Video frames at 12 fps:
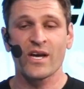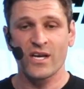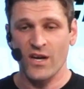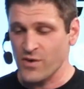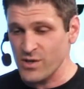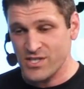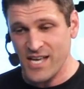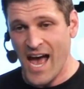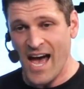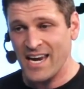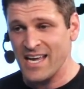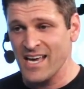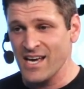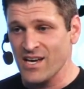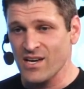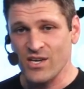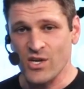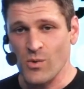If you're sad,
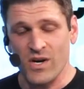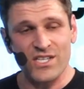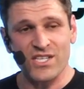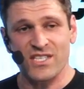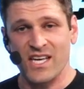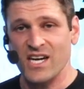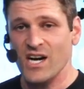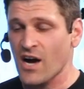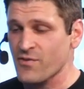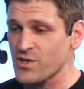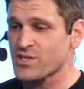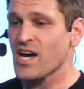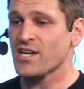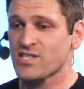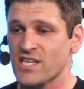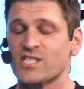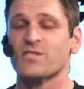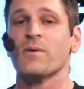you want to just get it off your
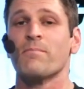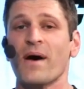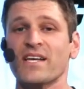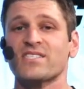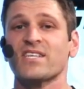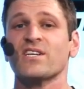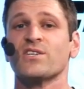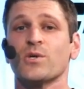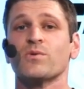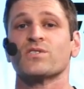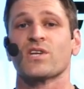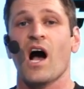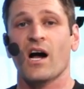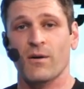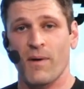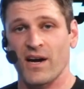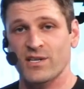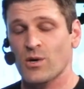chest. It's the best thing to do is talk
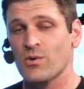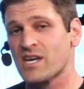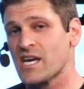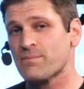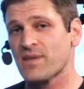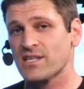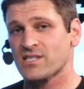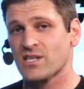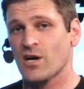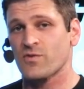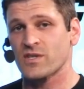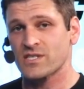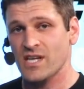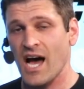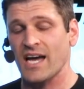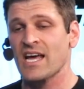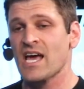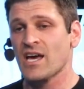about it. Don't keep that stuff
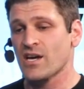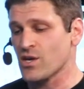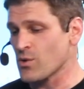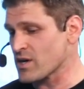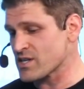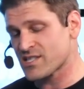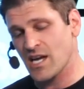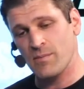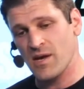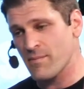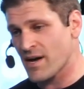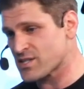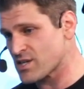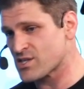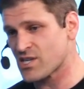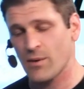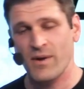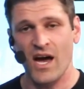inside. You want to send me a message,
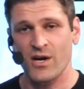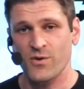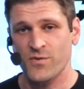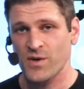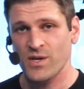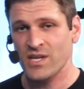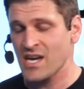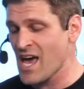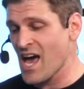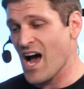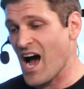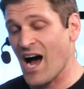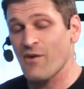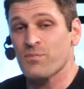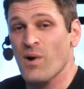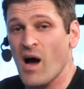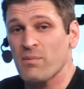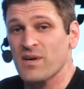tell me how you're feeling. I
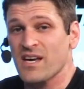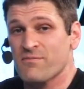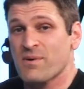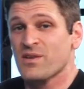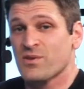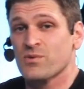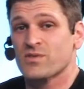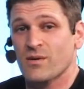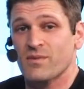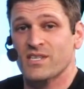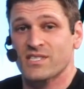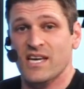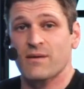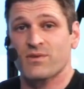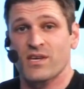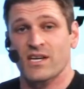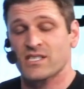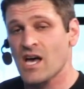probably have been through some of the same
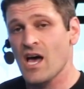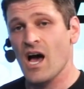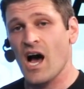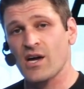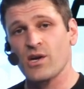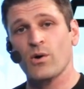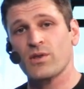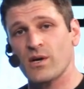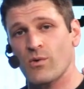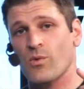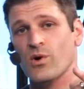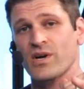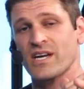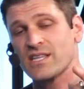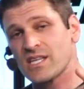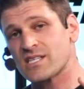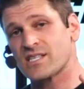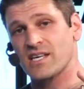things. I know that we're in
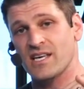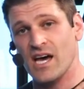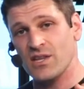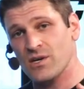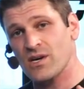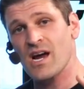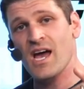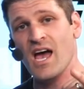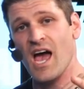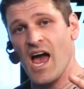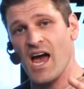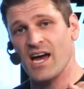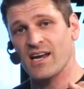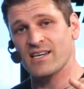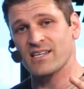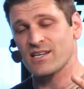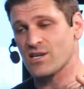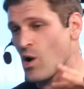this together
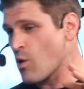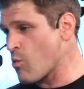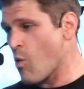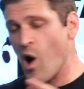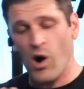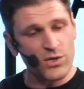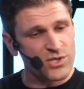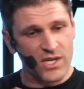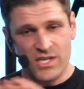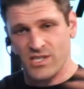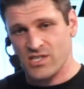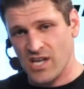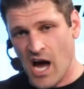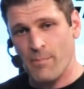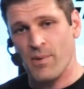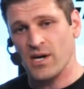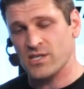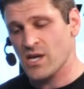and no walls are going to
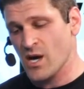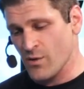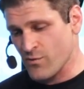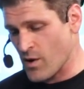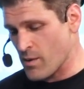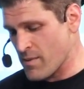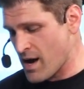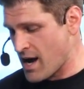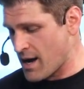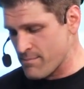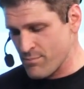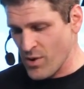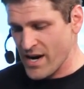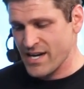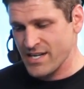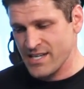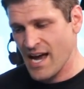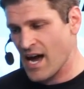stop us from
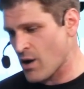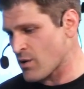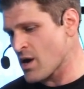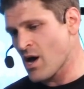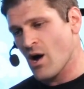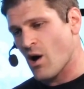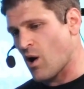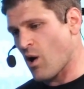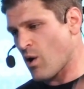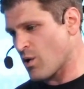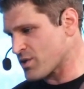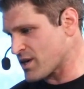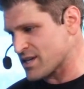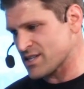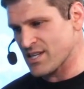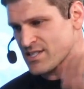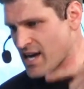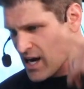breaking down all
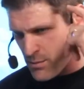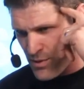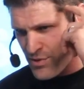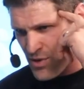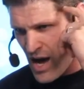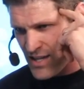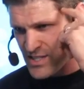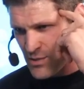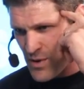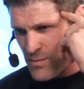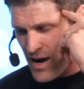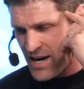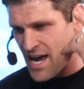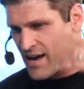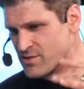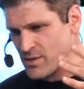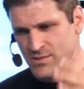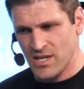the terrible thoughts that we might
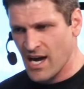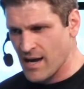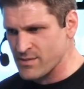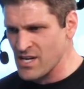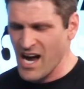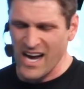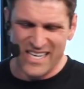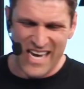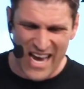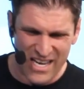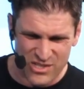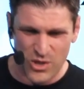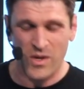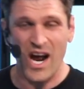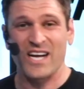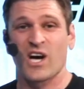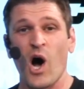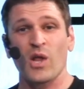have sometimes. I can't do it.
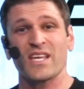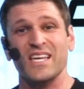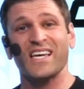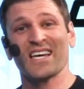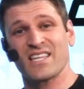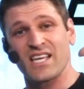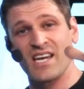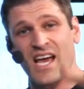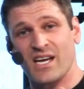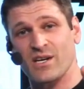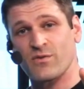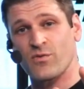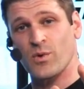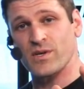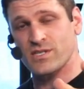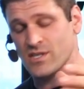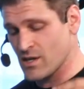I call it the negative voice.